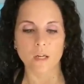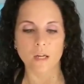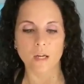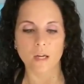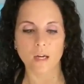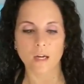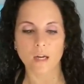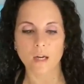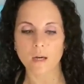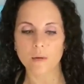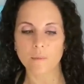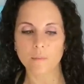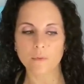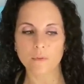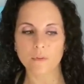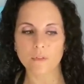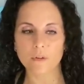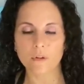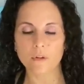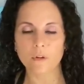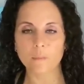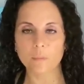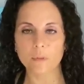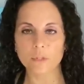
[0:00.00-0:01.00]

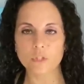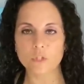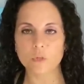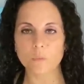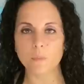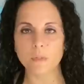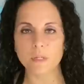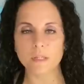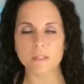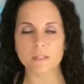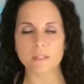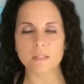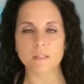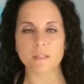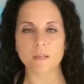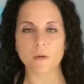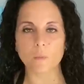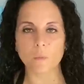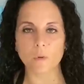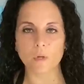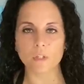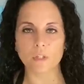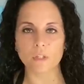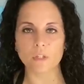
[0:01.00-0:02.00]
There are a bunch of pieces I
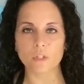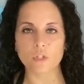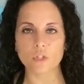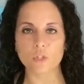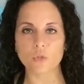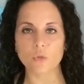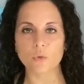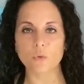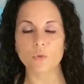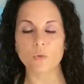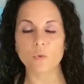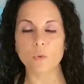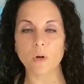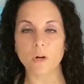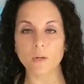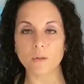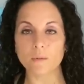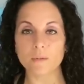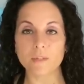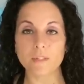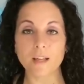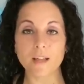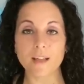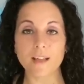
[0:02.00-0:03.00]
wanted to show you
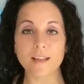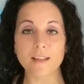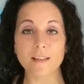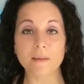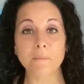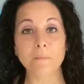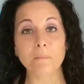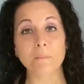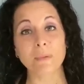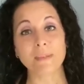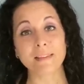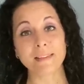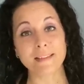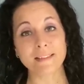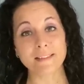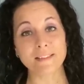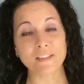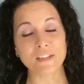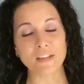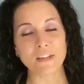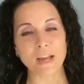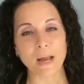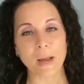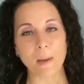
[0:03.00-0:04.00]
outside, but that's
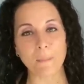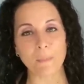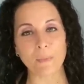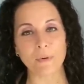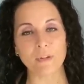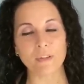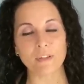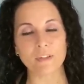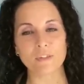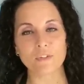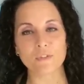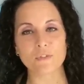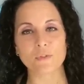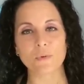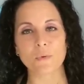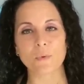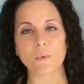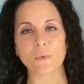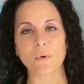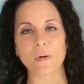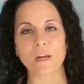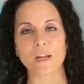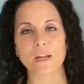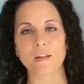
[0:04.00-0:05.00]
not happening, so
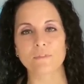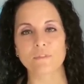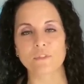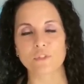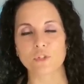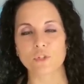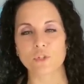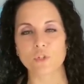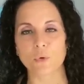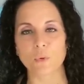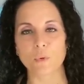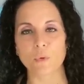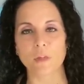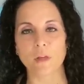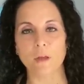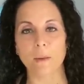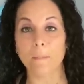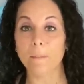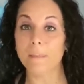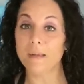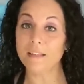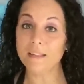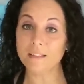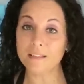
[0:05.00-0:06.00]
we're gonna have to show
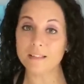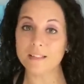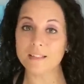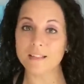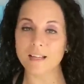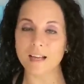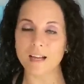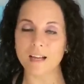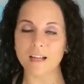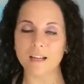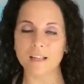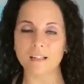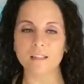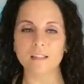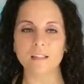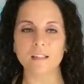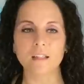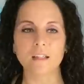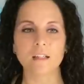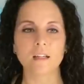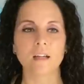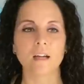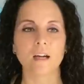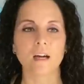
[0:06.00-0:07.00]
them inside.
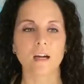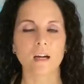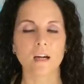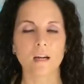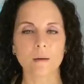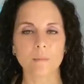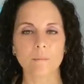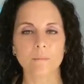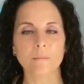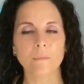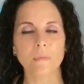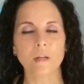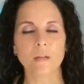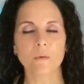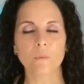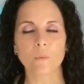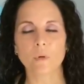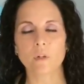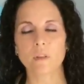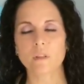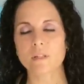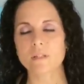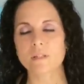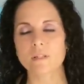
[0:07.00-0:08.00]
And
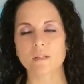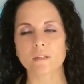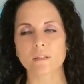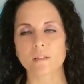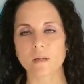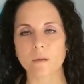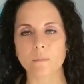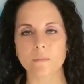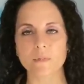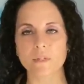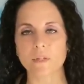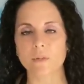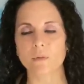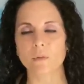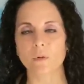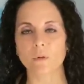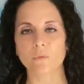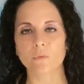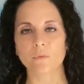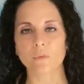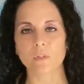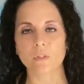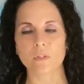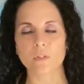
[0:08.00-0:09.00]
when the sun comes out,
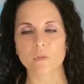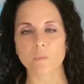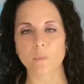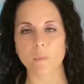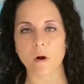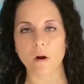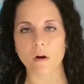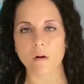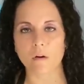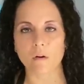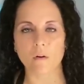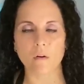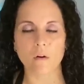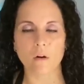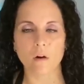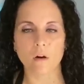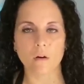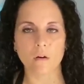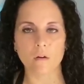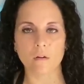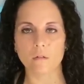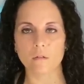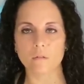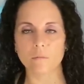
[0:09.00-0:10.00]
hopefully tomorrow,
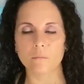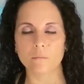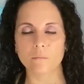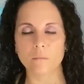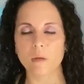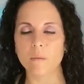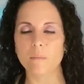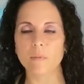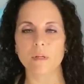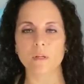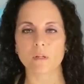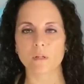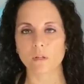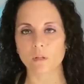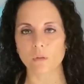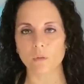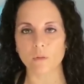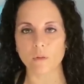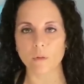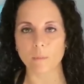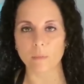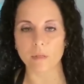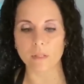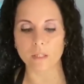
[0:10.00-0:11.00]
I'll maybe
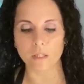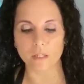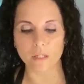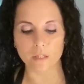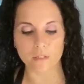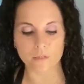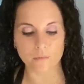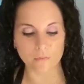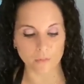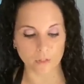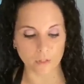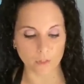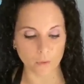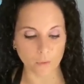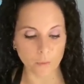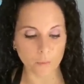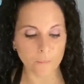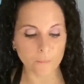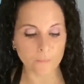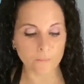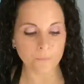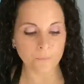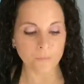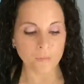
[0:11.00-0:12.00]
include them in the next video.
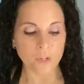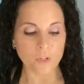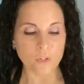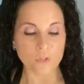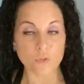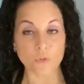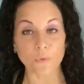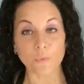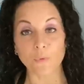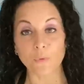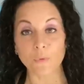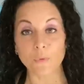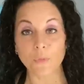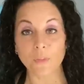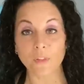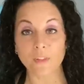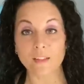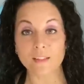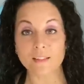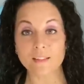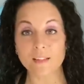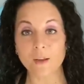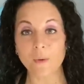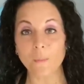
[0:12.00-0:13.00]
So a few
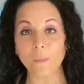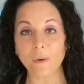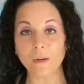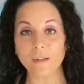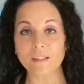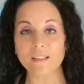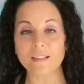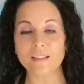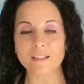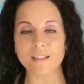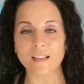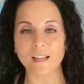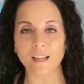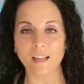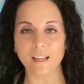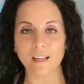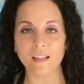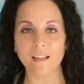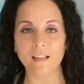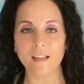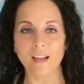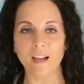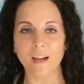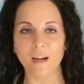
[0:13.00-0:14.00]
things I want to
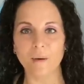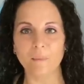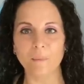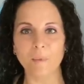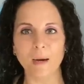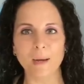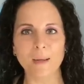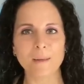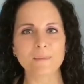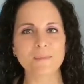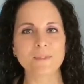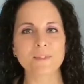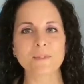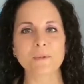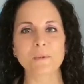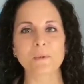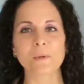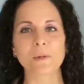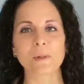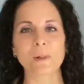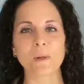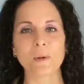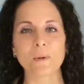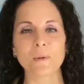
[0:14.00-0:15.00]
say. I'm so
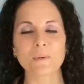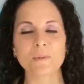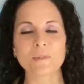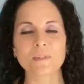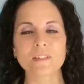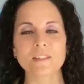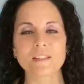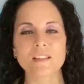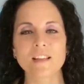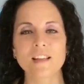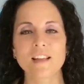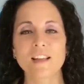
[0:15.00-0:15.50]
close,